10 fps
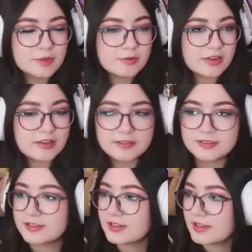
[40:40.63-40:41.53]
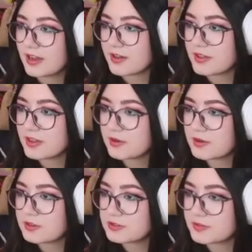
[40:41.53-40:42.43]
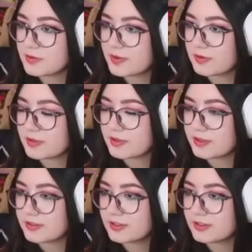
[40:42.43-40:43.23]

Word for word: You're right. I think you can use it for both.